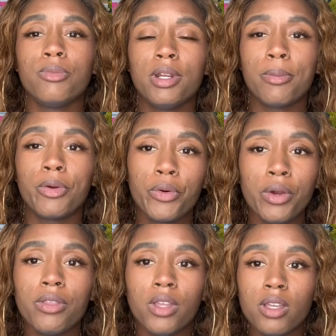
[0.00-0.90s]
when I'm
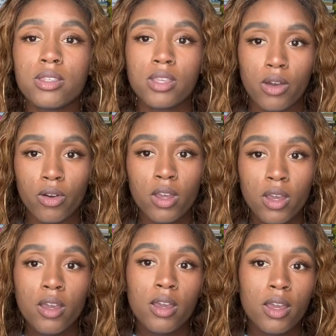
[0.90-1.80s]
recording this. So
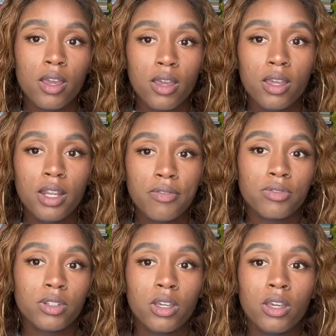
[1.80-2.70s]
it
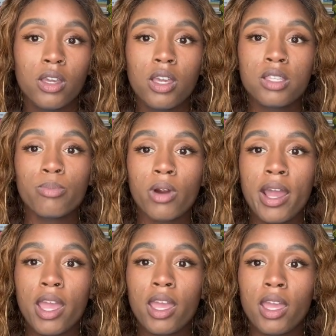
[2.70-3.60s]
definitely is
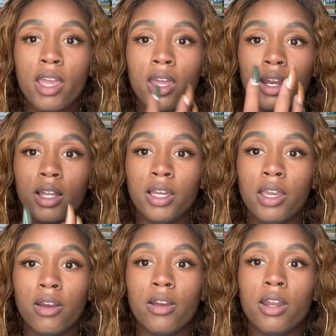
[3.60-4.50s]
bright and
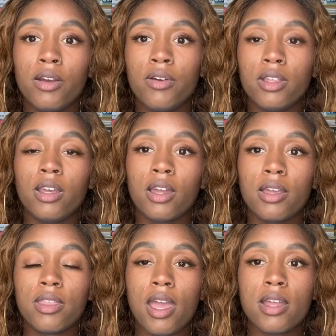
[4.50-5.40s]
clear and everything
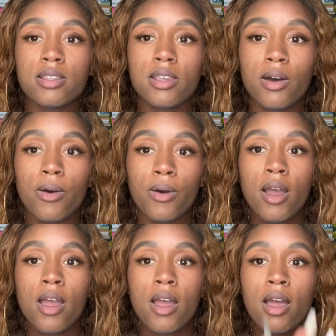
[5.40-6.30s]
like that. So
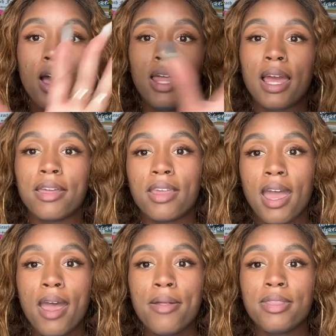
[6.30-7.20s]
I like
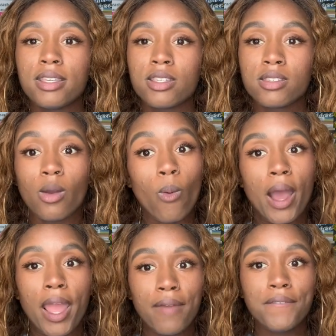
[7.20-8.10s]
that. This is the
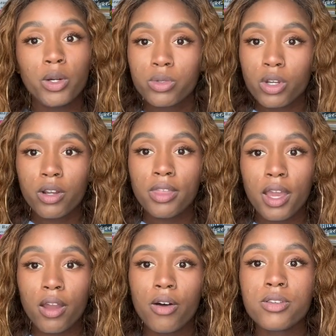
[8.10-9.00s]
white filter
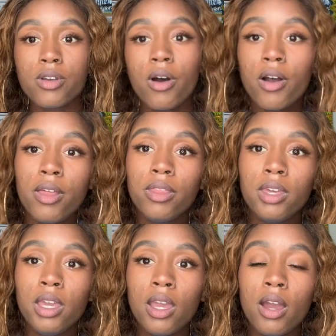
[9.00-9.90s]
that goes on
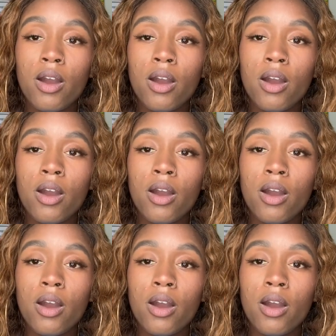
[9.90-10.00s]
the